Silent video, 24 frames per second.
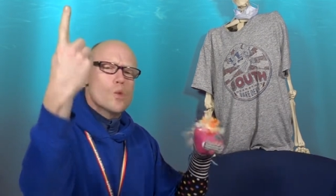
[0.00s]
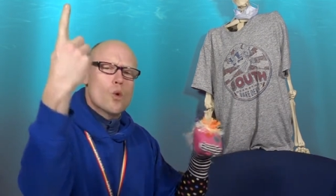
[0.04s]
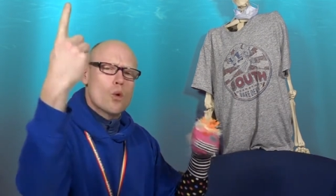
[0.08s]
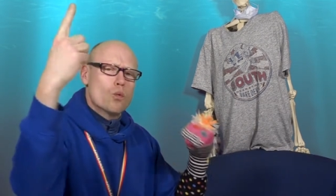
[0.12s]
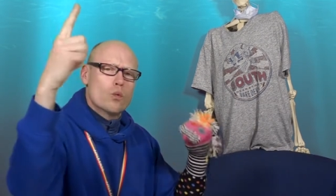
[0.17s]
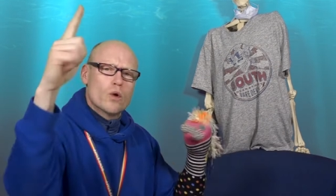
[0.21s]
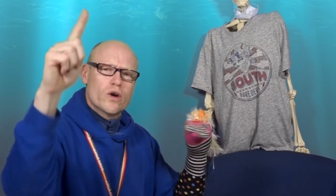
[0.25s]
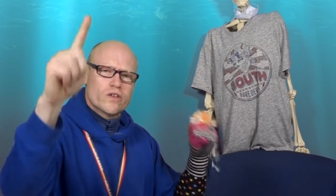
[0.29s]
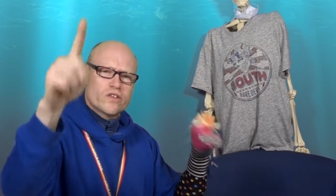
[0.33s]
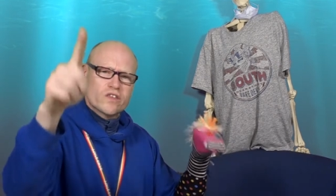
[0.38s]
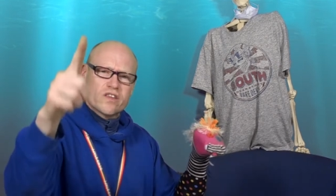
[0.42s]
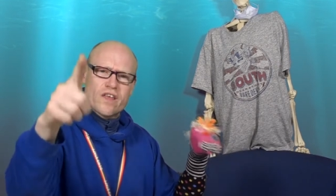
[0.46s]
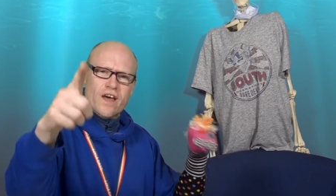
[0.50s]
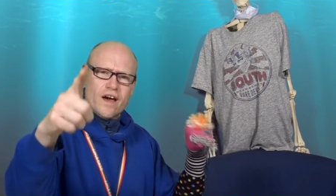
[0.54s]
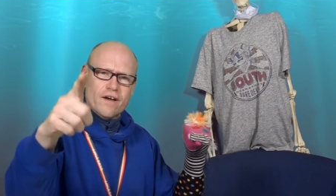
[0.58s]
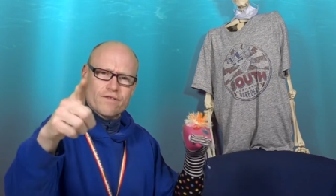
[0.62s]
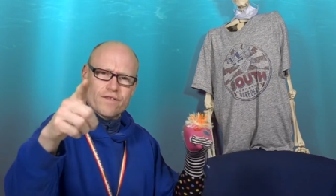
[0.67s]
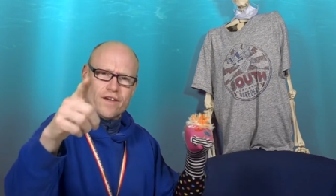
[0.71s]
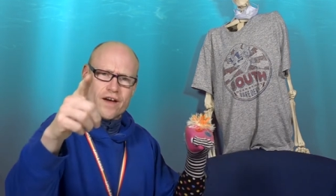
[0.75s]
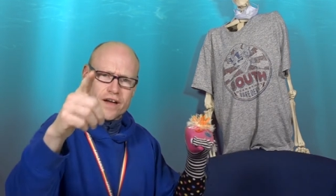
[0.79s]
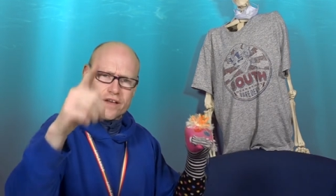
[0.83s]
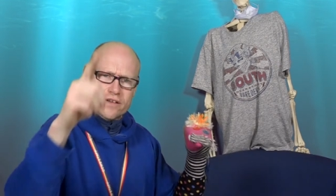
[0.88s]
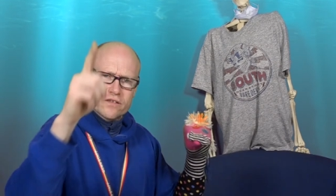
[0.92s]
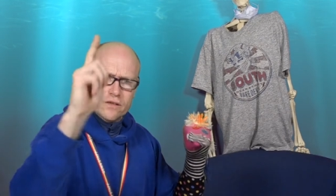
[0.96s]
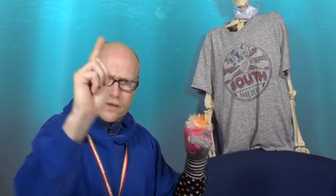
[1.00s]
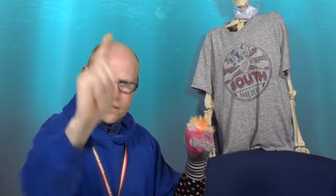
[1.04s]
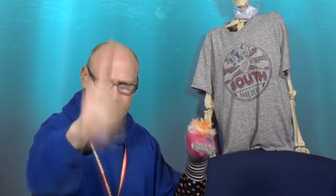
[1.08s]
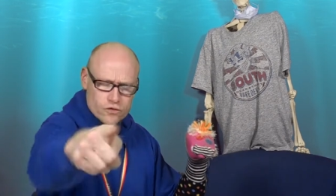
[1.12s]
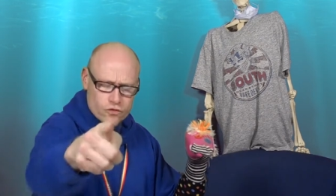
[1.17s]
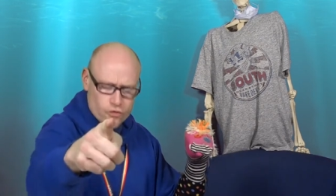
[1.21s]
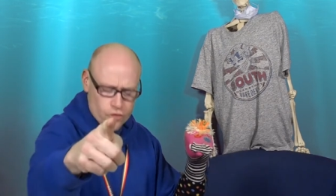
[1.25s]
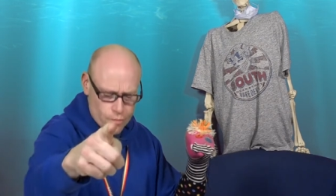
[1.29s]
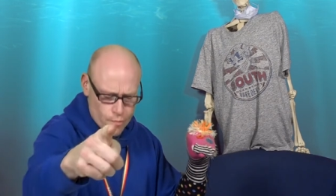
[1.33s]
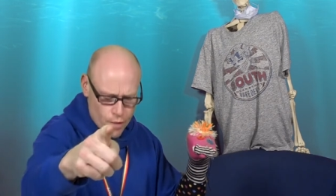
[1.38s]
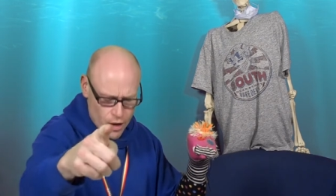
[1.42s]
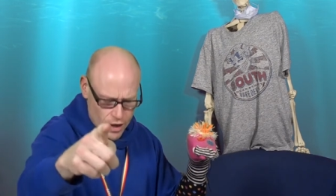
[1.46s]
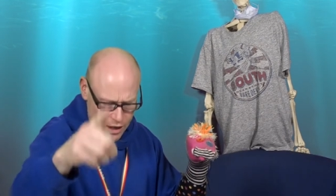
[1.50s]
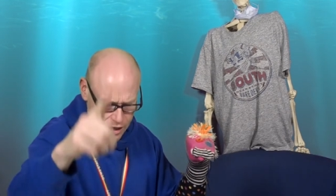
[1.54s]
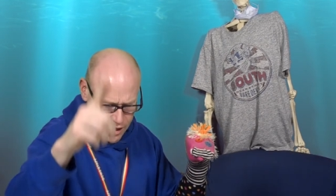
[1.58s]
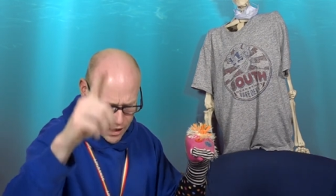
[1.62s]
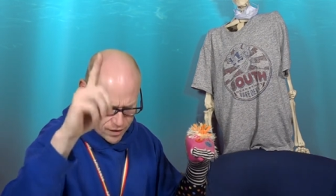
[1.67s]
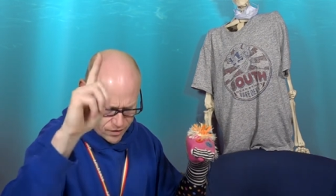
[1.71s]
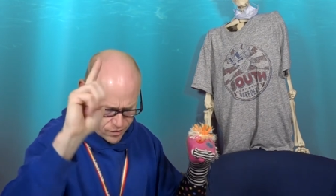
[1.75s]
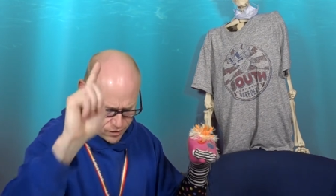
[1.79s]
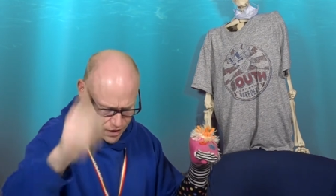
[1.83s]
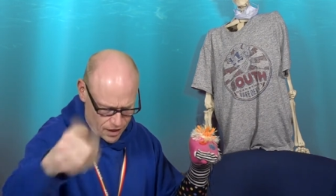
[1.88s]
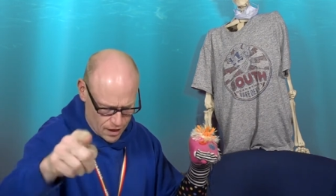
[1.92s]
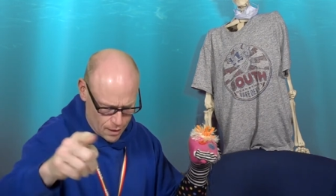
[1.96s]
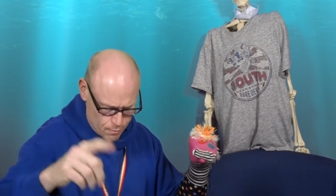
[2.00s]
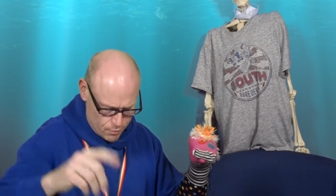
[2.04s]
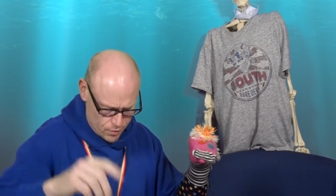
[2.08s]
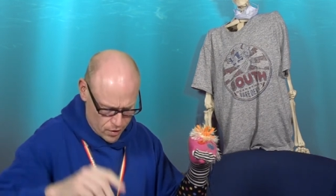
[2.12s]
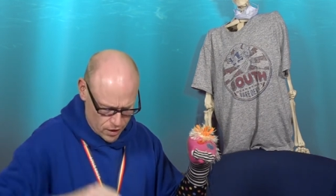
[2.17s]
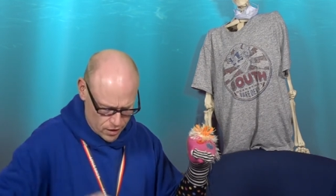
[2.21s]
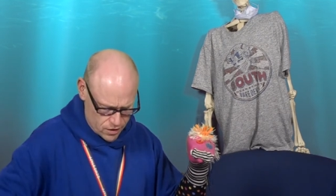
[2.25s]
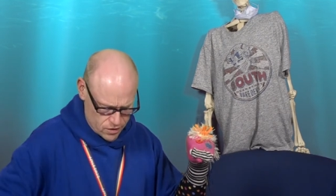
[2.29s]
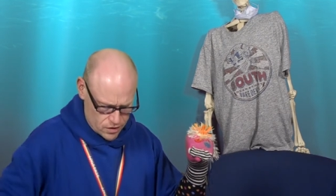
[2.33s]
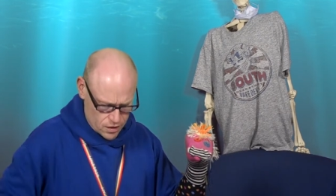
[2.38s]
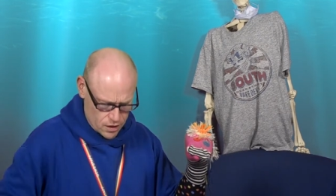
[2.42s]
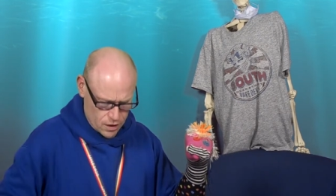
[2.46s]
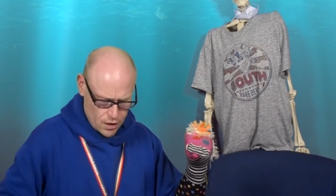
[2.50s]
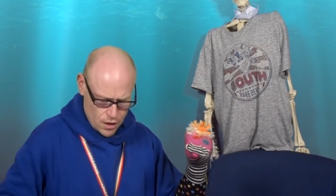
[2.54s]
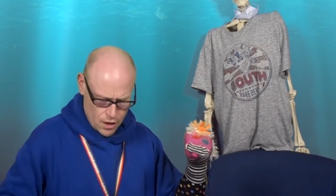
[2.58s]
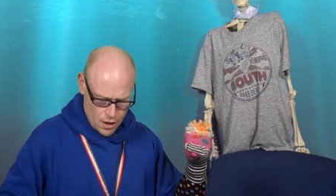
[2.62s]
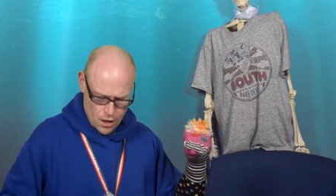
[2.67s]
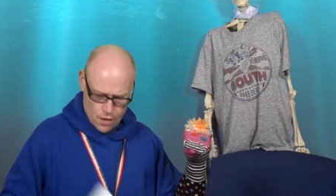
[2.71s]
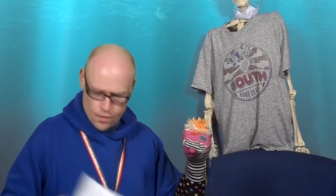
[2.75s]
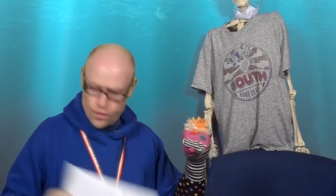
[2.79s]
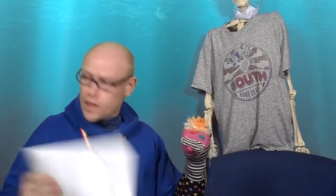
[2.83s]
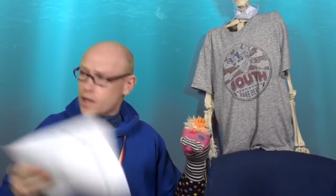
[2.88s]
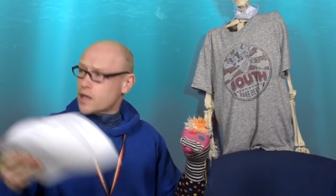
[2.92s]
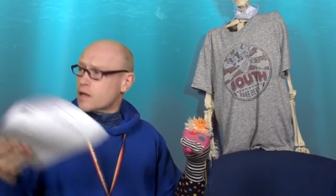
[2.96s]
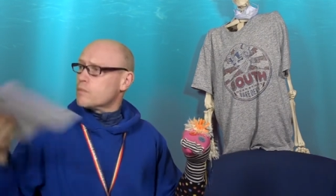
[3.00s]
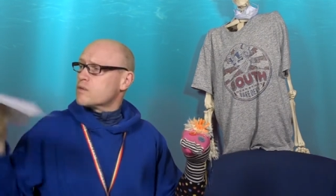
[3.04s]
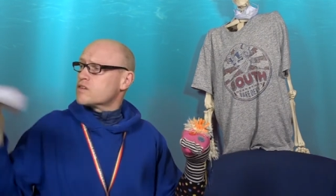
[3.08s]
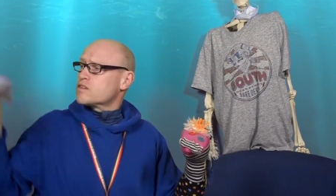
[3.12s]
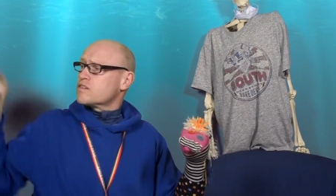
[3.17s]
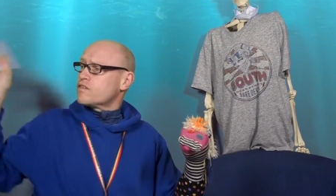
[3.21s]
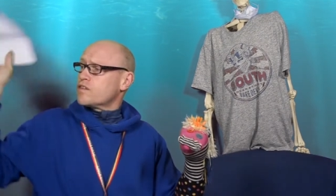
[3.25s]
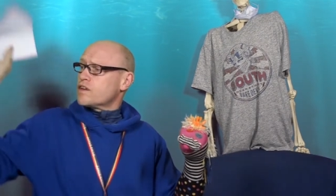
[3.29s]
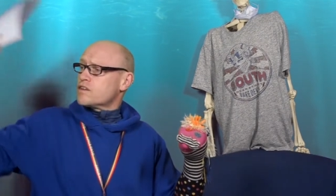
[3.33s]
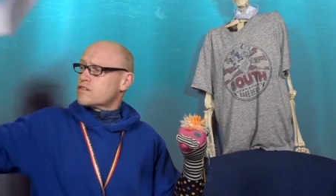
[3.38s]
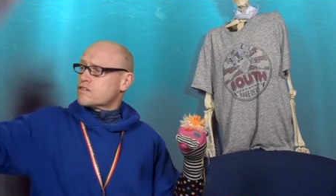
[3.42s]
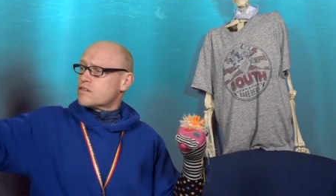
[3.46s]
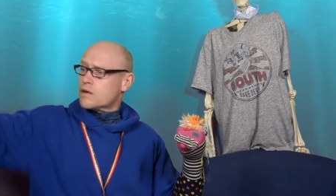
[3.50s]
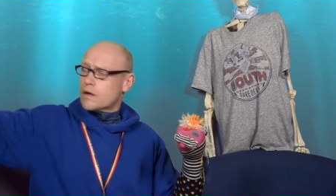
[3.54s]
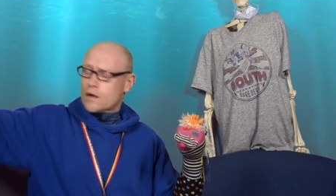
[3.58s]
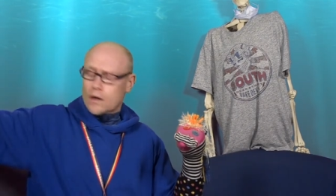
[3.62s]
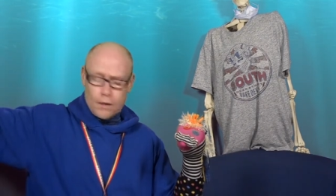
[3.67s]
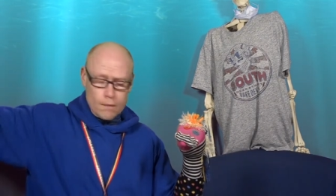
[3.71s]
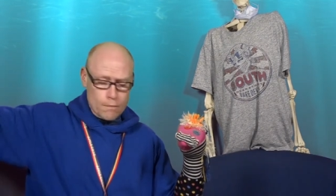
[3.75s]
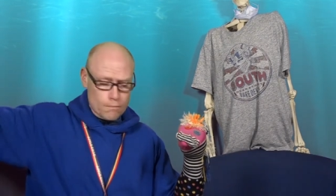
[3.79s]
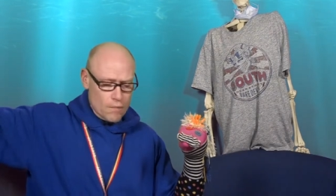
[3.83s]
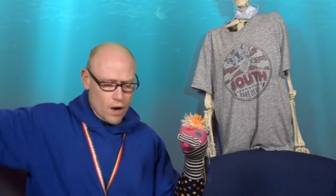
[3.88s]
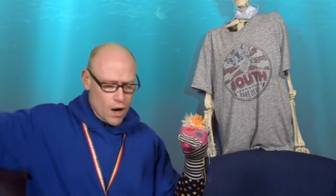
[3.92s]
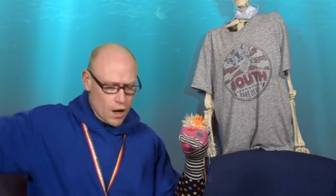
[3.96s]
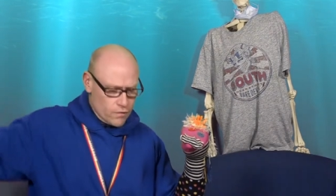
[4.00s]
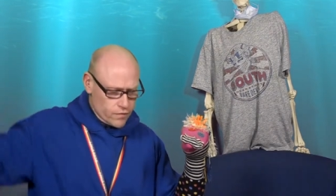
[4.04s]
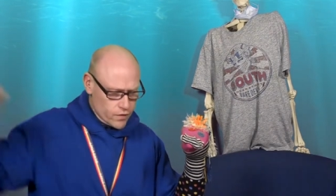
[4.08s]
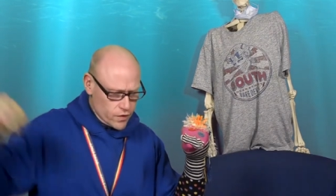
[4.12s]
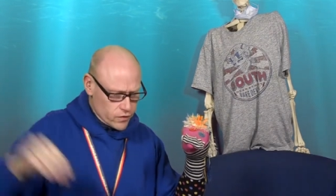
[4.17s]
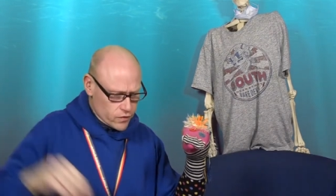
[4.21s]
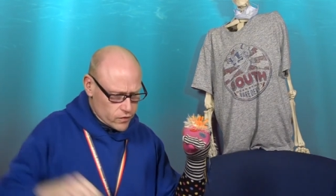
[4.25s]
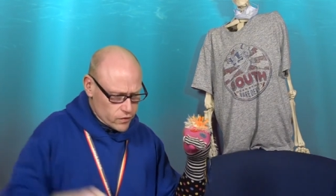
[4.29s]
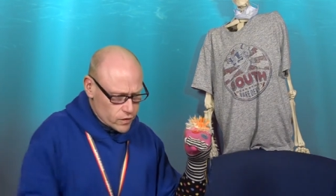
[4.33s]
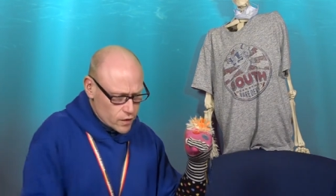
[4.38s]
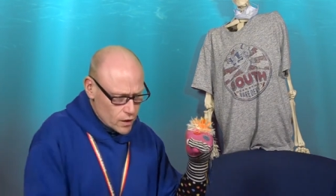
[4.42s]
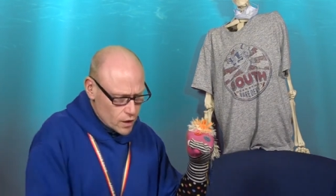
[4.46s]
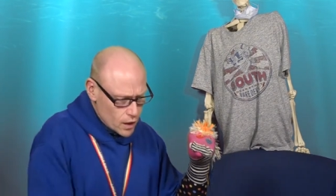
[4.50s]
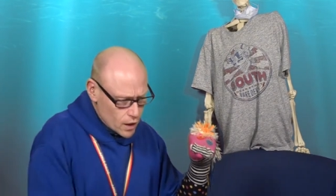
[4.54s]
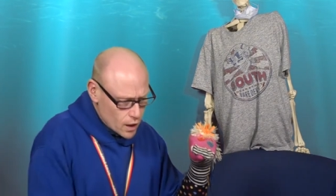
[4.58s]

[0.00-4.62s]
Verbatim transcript: words to that effect. Hunter in my class, get practicing. Thank you, Mr. Veach. Marvellous.